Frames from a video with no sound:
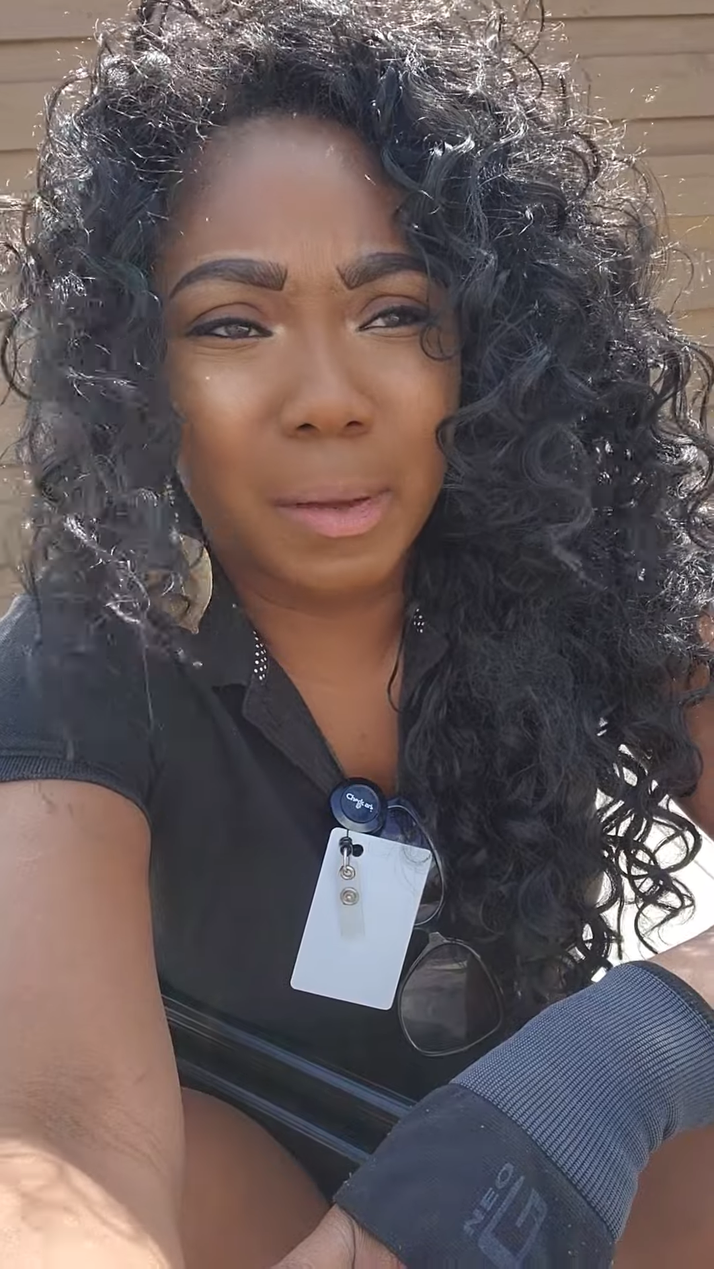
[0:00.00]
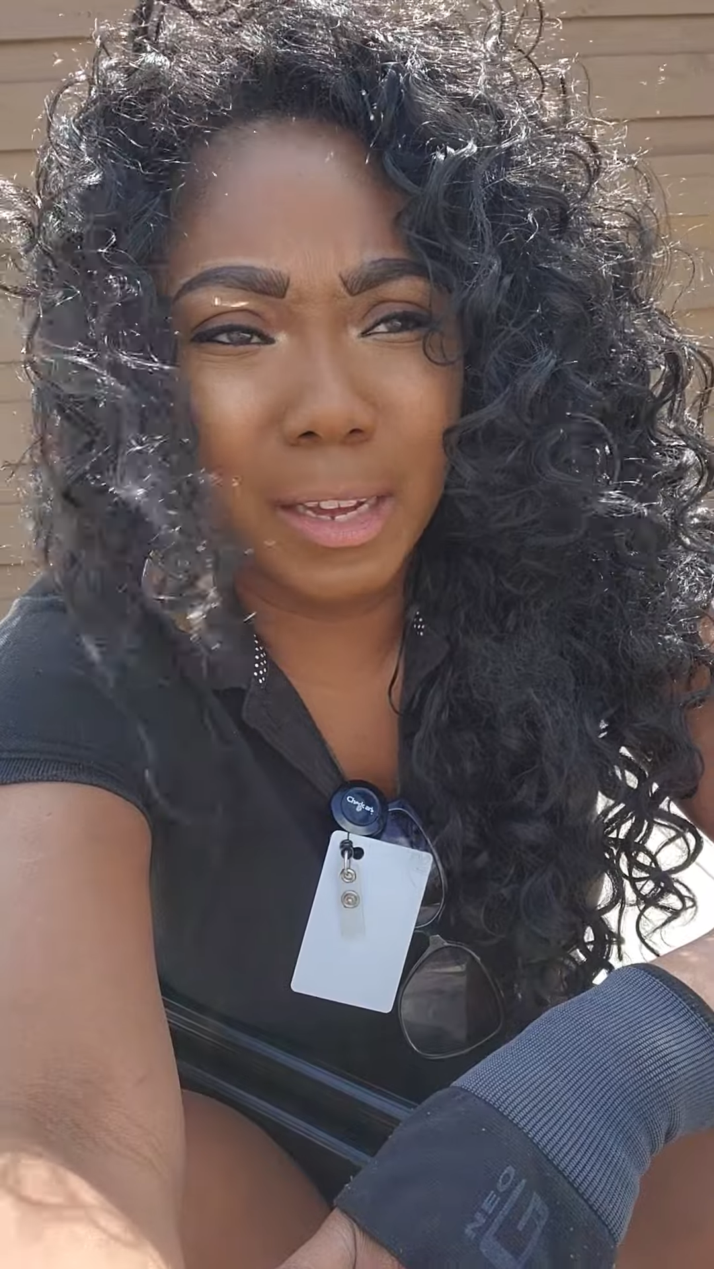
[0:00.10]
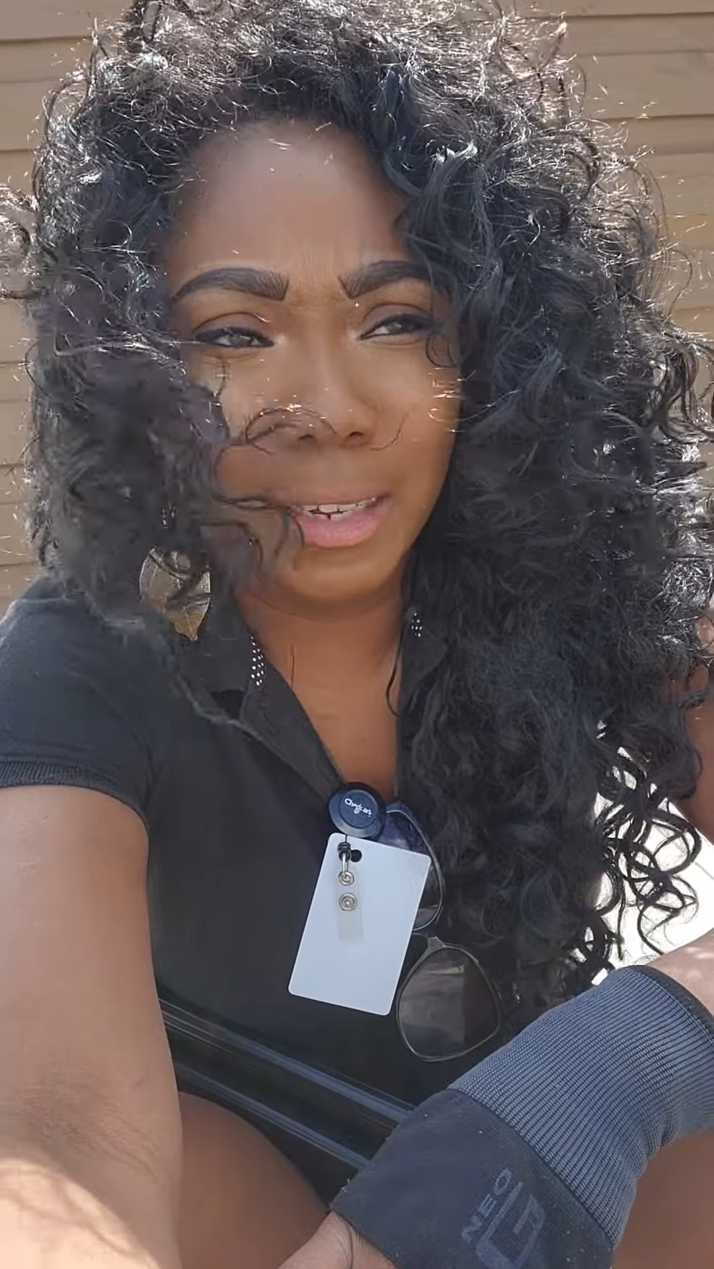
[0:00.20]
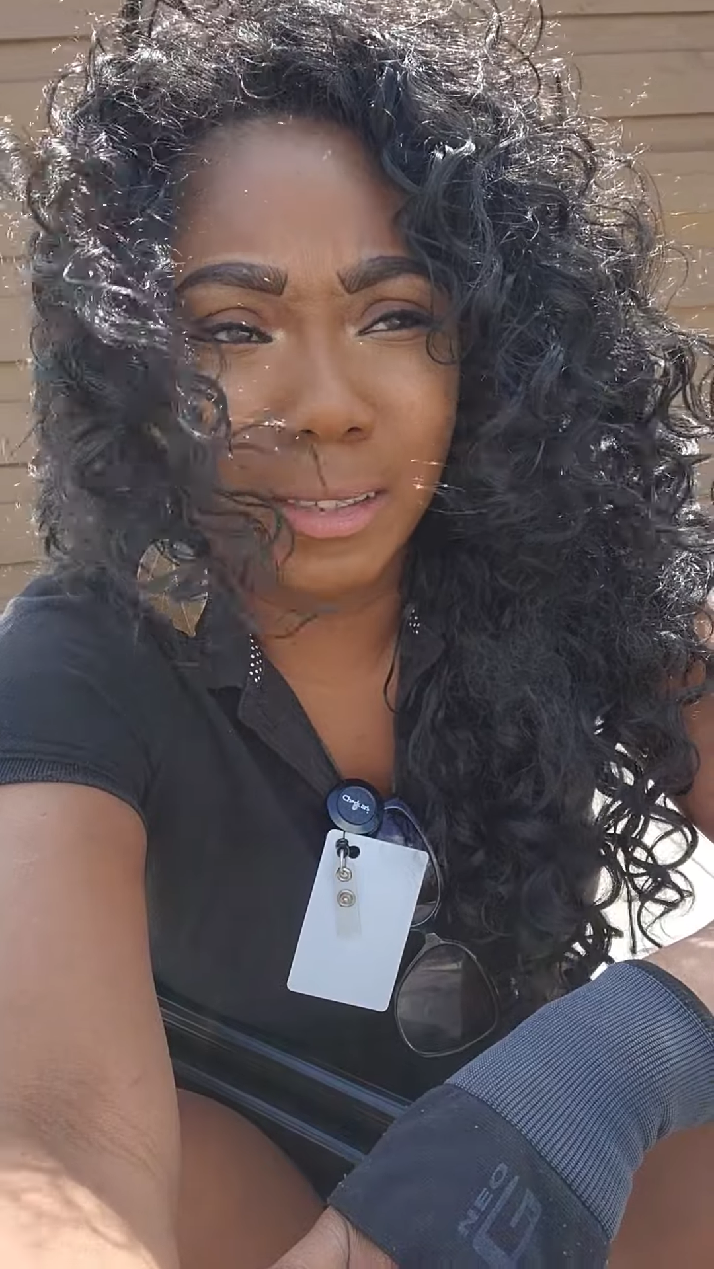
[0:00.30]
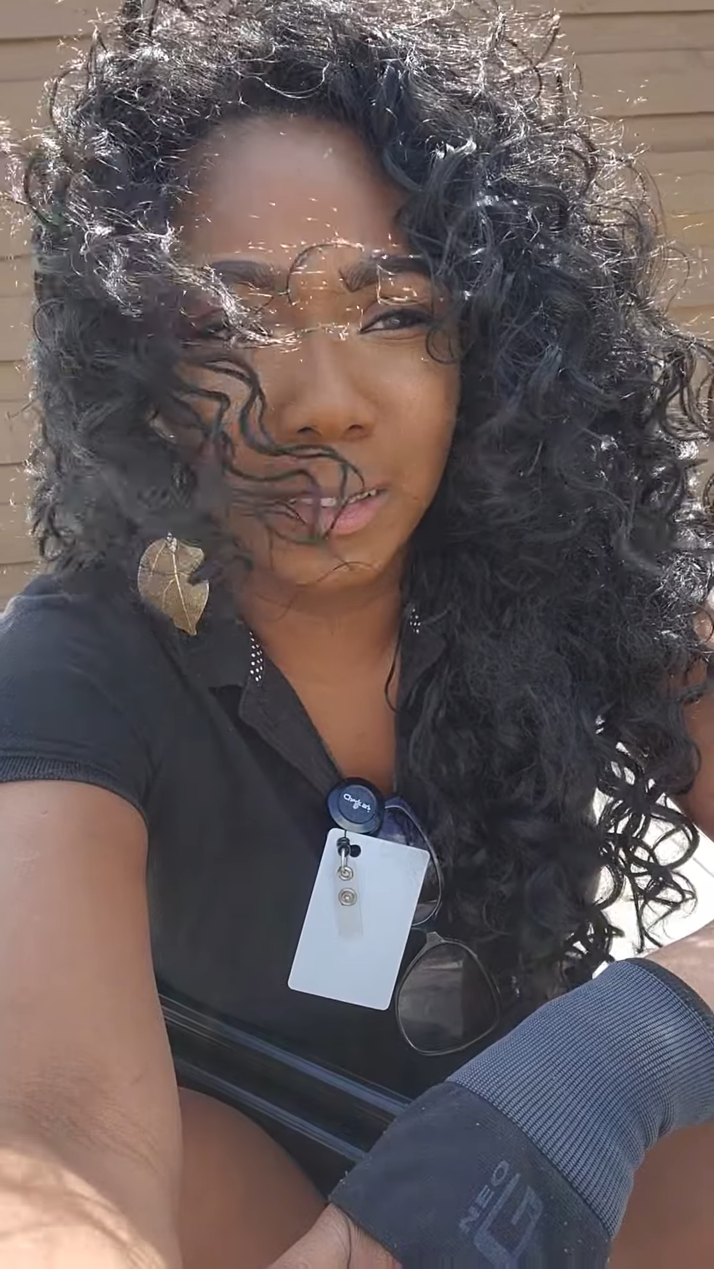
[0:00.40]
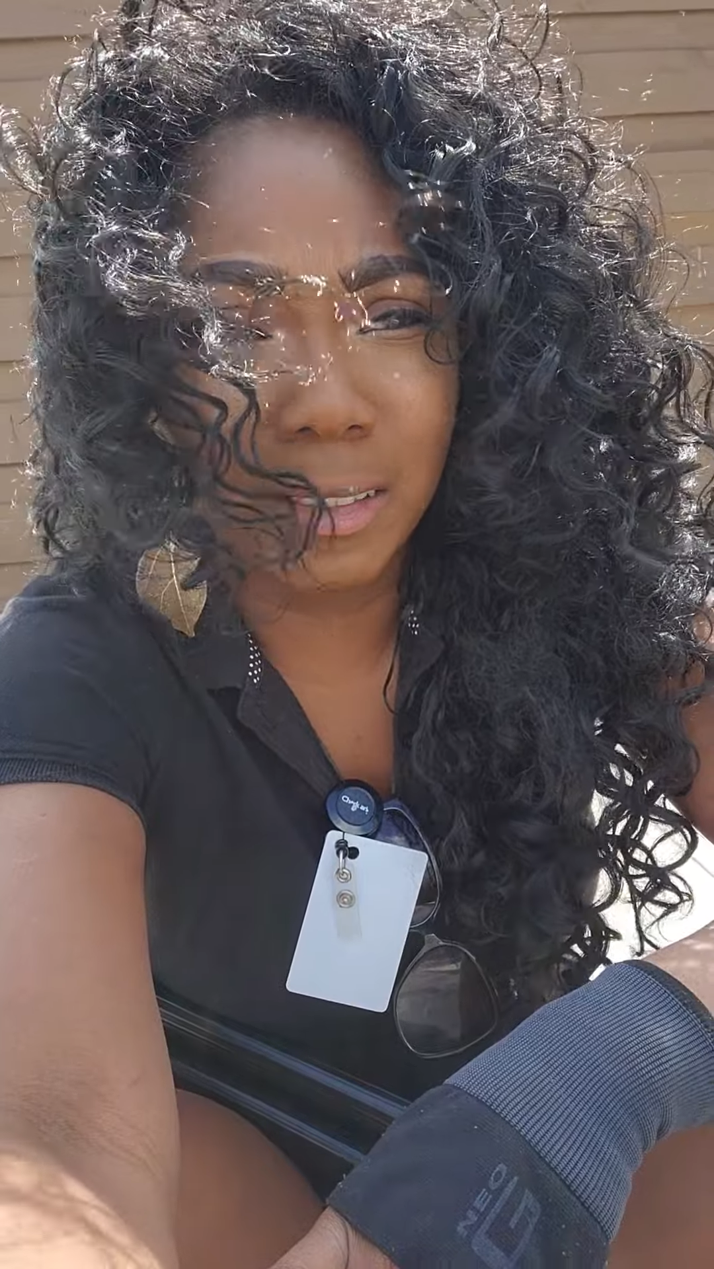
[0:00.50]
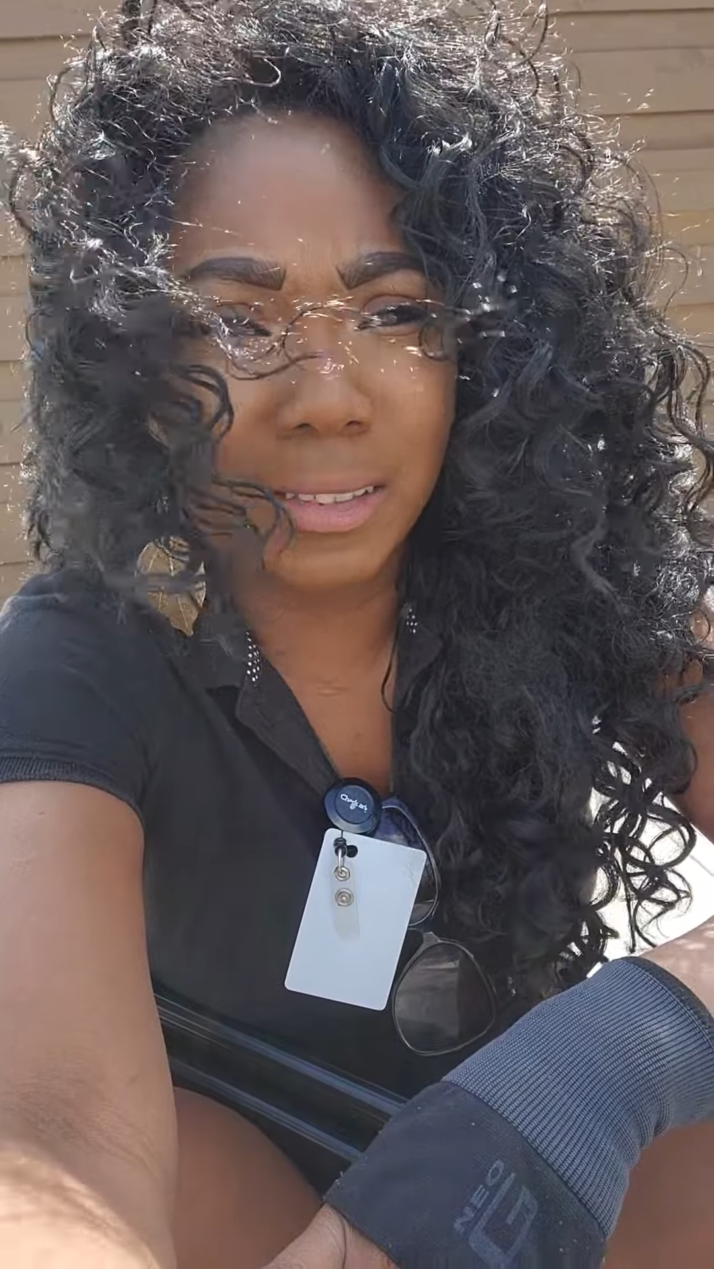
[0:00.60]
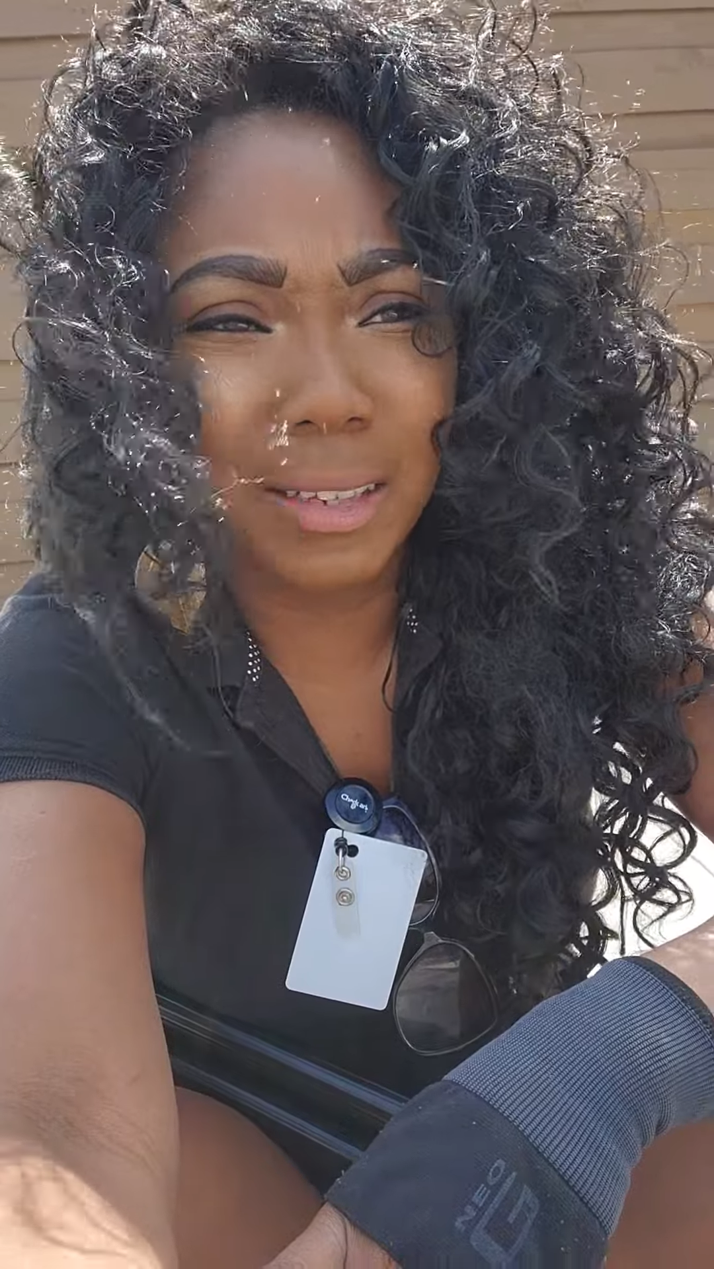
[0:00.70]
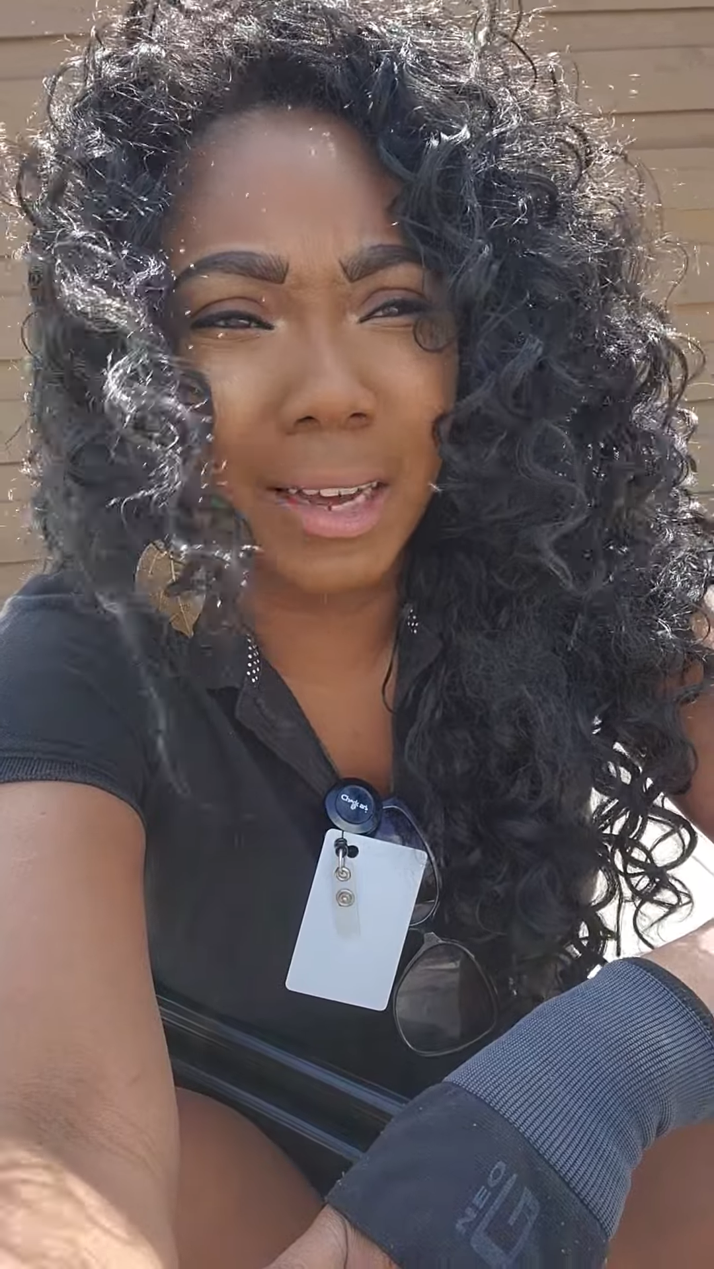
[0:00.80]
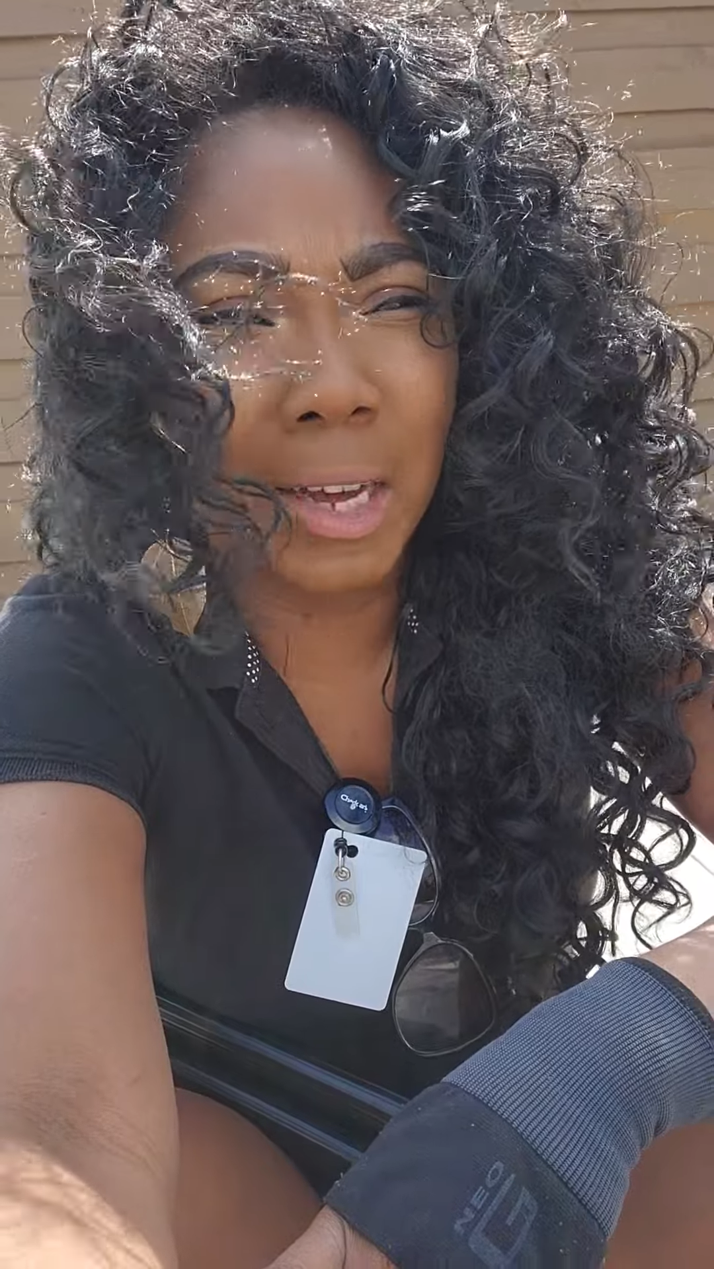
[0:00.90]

pains.